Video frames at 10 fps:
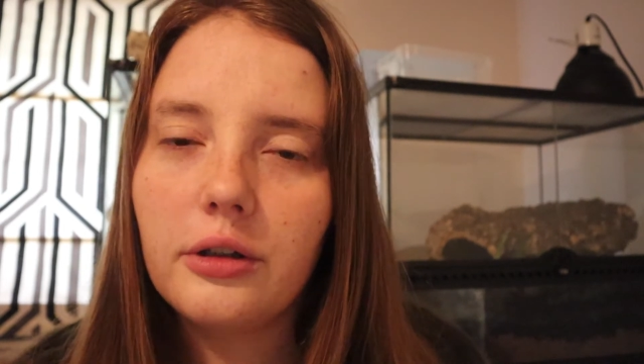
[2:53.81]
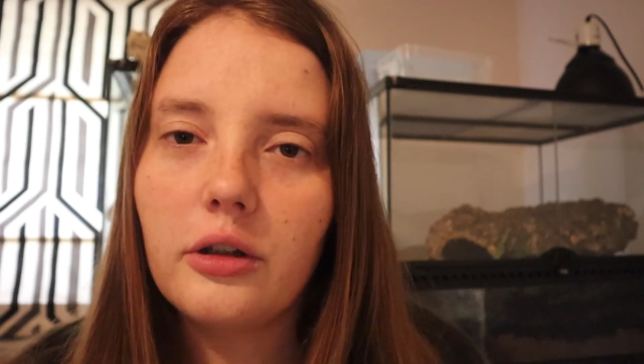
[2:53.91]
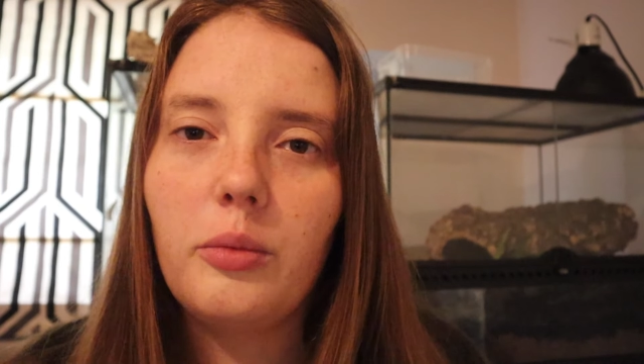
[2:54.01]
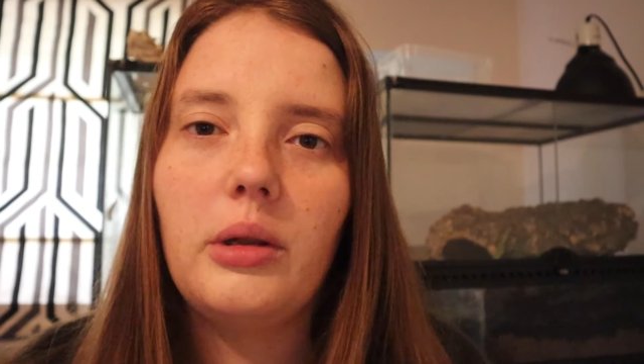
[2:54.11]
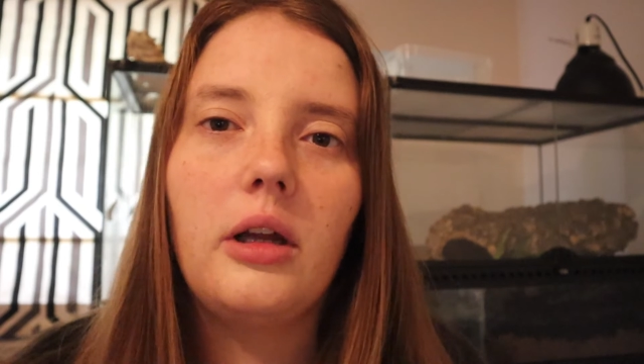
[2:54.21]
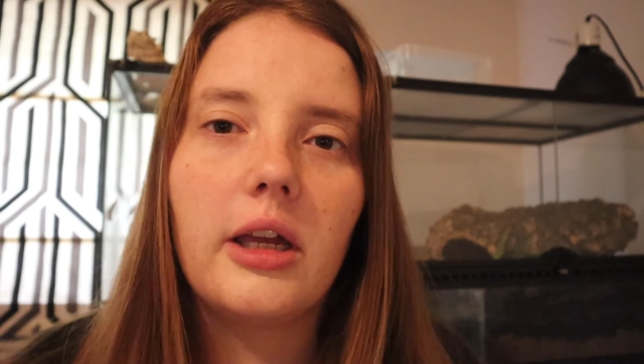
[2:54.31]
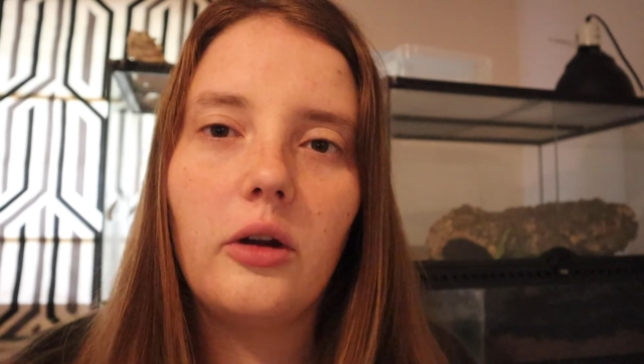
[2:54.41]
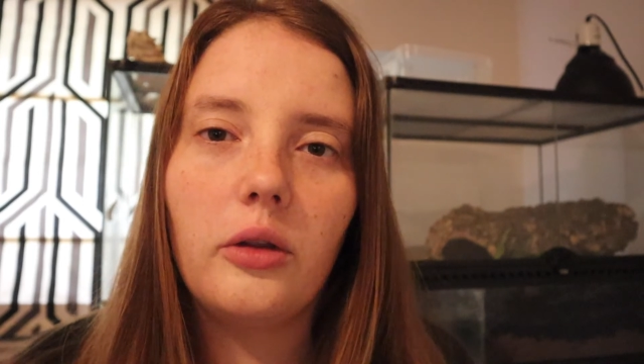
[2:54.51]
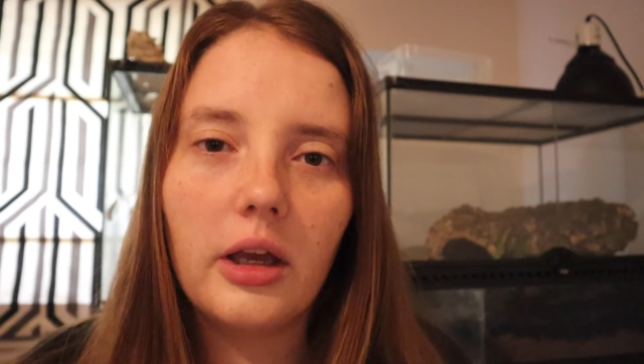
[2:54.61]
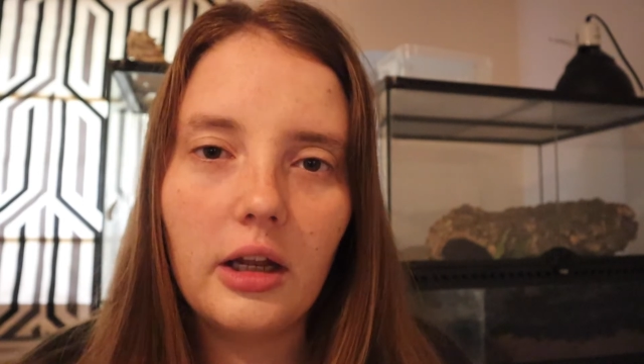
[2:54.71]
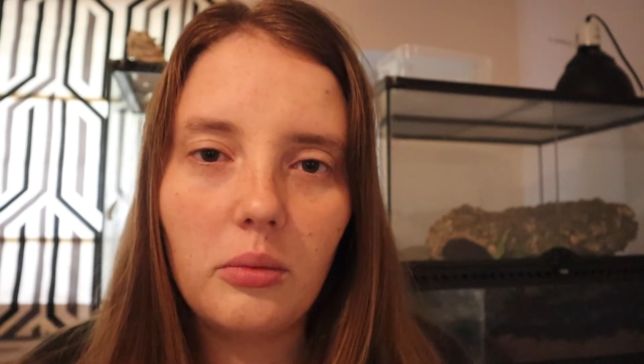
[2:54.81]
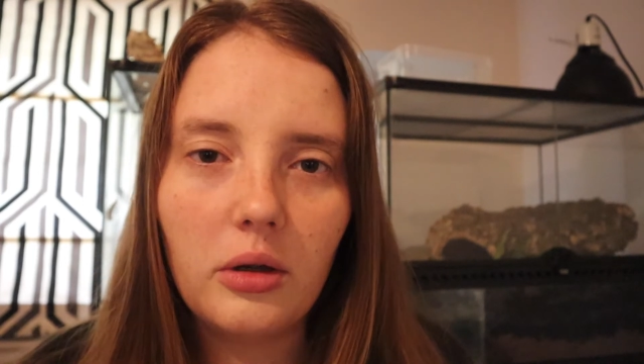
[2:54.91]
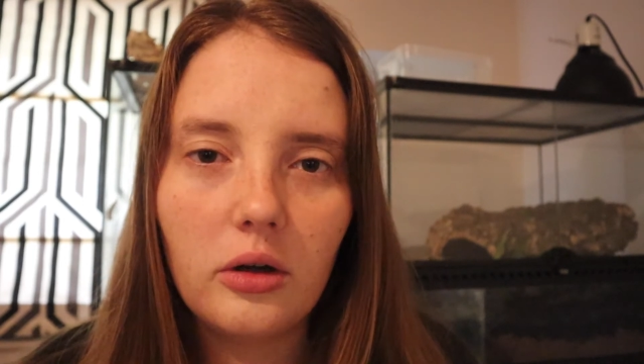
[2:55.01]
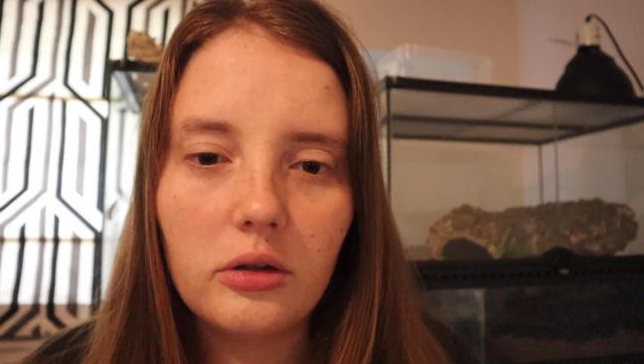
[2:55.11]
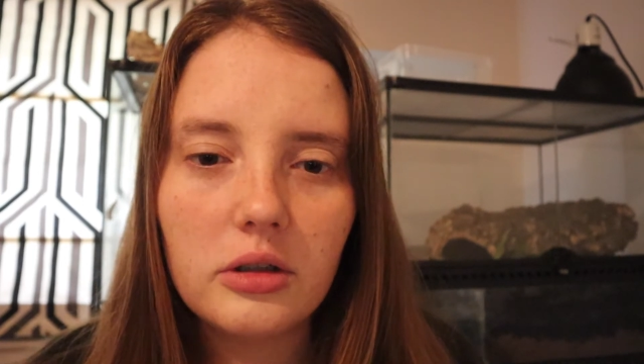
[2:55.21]
and I've been lacking on the guinea
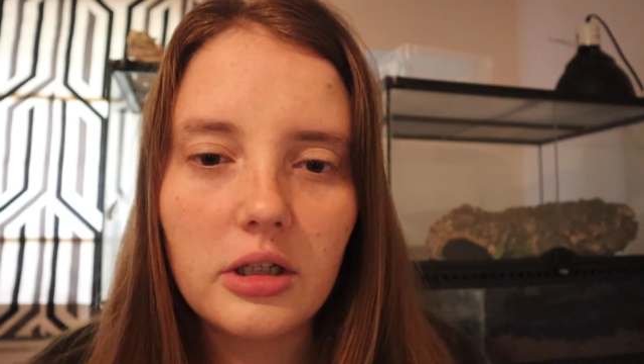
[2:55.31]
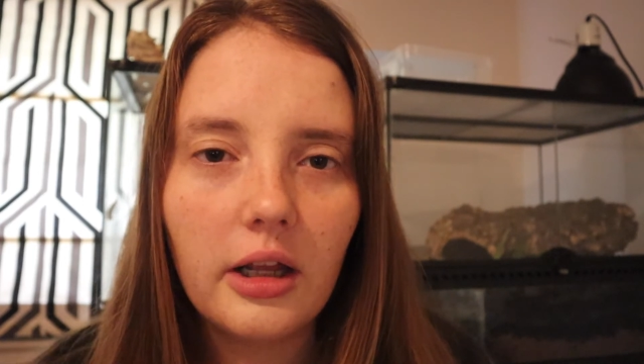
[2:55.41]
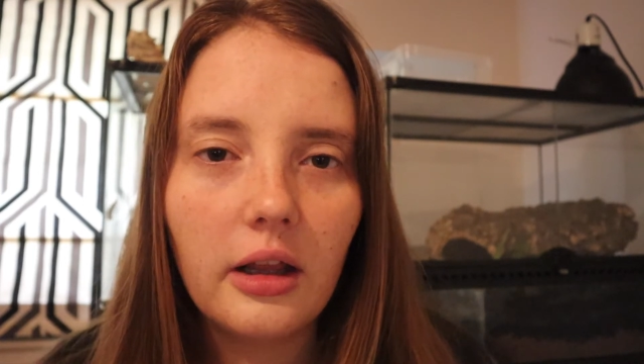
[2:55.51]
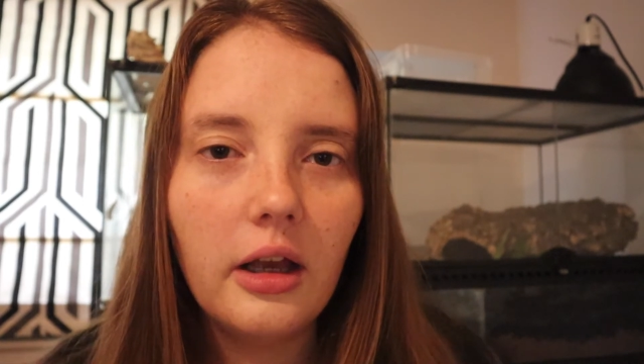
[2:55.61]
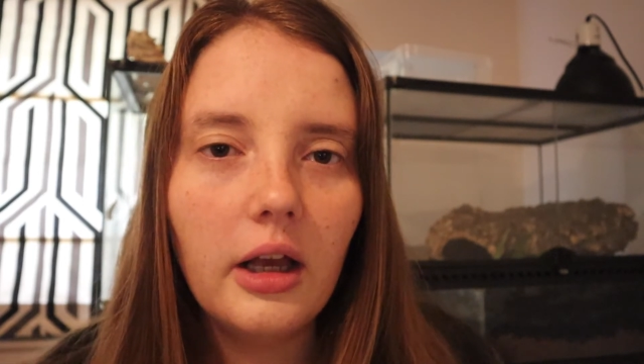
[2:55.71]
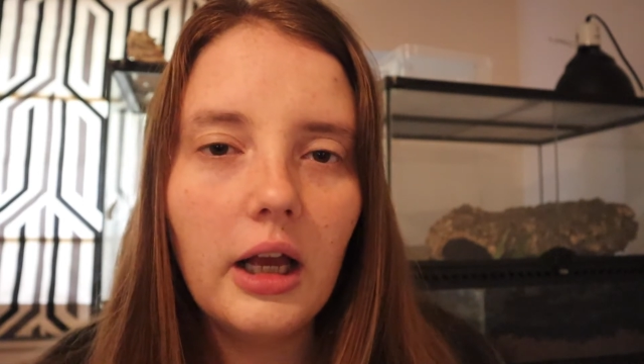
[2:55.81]
pig content.